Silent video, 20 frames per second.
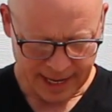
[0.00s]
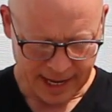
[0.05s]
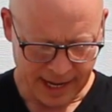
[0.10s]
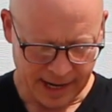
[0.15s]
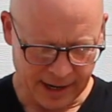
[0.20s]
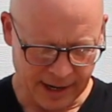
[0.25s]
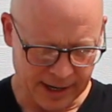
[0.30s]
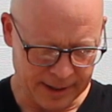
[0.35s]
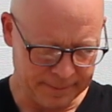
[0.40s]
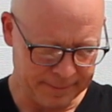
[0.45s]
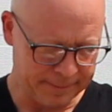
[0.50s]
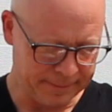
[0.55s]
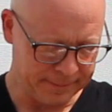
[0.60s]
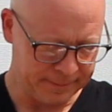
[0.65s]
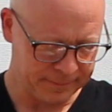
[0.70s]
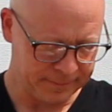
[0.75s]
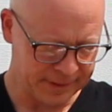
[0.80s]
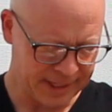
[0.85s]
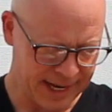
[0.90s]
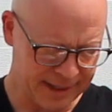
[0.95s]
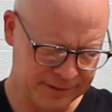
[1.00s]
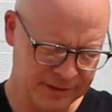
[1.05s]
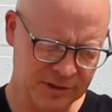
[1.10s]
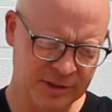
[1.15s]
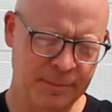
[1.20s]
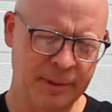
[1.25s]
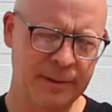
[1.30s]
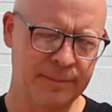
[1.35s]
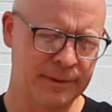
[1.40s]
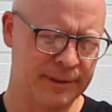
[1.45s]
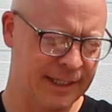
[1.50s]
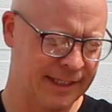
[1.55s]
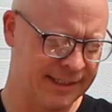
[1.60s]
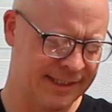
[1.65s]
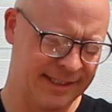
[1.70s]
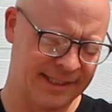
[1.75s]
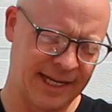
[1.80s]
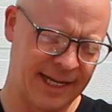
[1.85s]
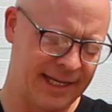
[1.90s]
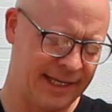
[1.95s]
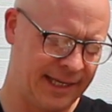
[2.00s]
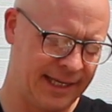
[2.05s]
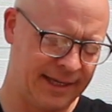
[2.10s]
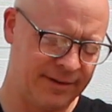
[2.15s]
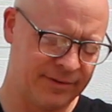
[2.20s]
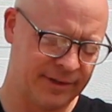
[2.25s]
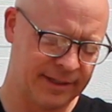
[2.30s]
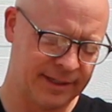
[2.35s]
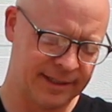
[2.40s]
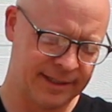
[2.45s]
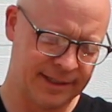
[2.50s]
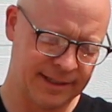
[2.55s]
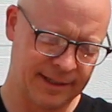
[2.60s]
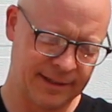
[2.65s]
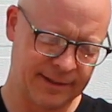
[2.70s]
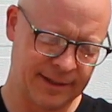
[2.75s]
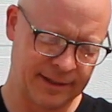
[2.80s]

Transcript: And there's people that say even